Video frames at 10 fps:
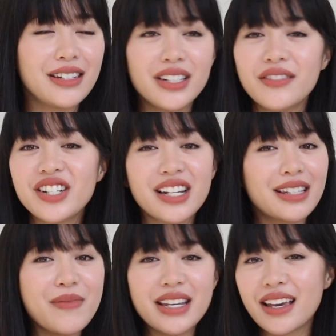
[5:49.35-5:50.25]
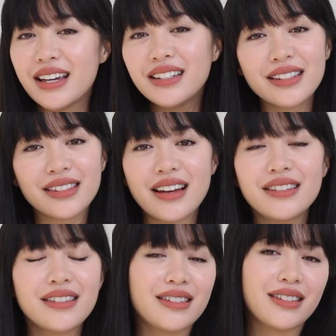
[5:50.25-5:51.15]
Even if it doesn't make any
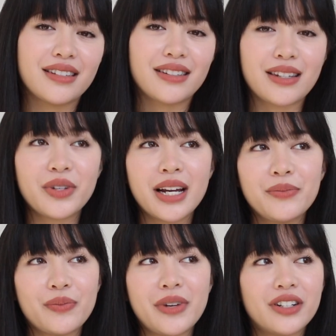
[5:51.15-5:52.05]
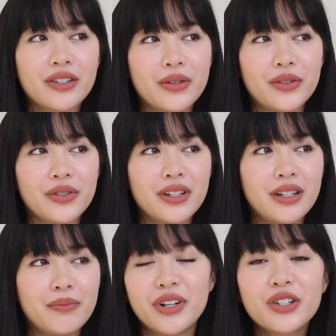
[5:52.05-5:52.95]
sense. Sometimes miracles
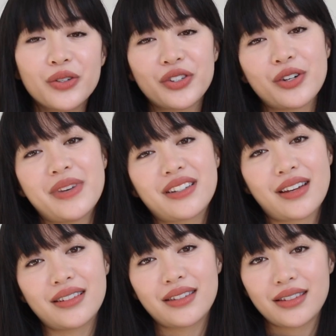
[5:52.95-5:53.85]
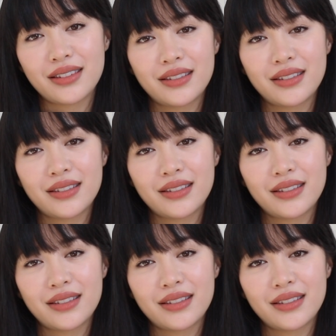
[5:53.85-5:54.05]
don't make sense.